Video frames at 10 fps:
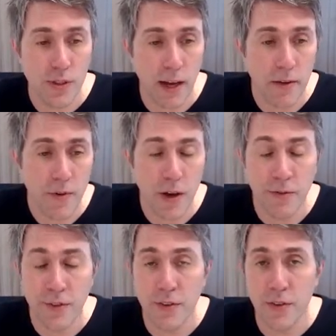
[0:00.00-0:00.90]
Now, if you
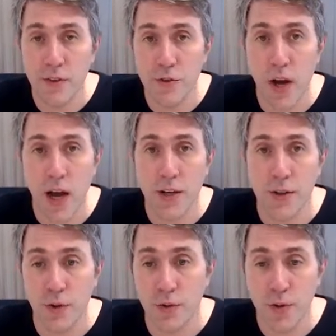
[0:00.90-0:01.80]
haven't tried
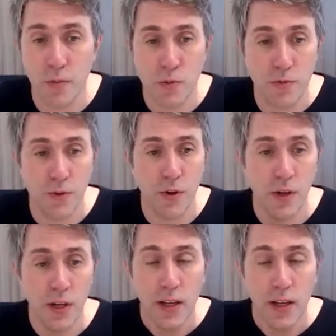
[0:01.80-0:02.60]
Google Forms before,